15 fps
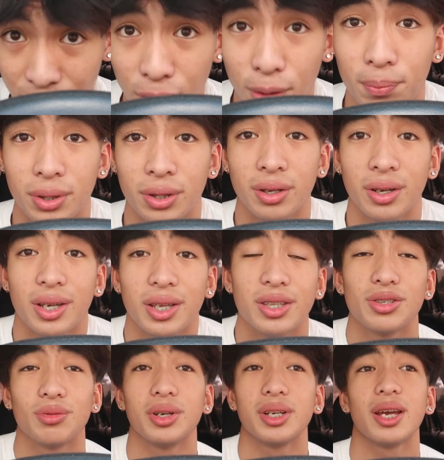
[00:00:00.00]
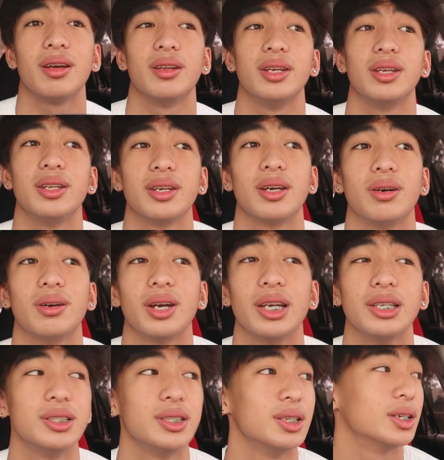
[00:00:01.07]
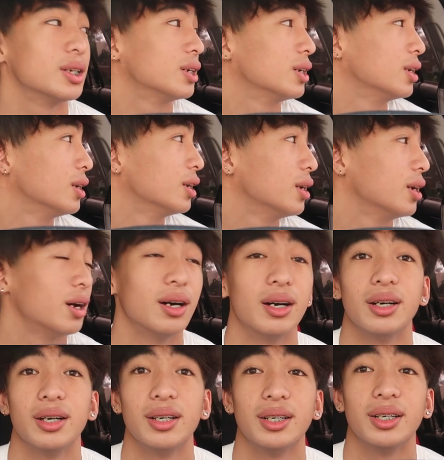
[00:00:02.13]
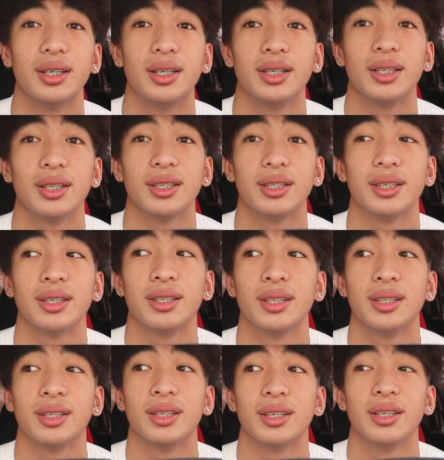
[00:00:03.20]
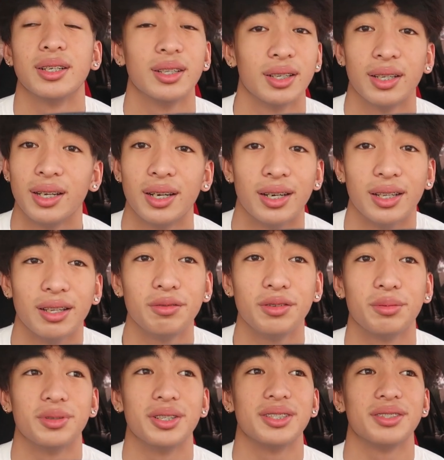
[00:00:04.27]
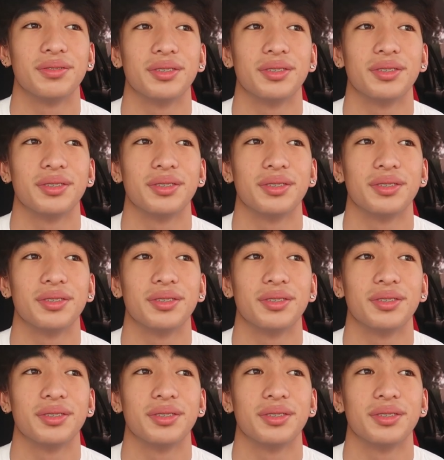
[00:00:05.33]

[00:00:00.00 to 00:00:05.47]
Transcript: go up in there, get this workout in and go crazy. Uh, I love y'all boys,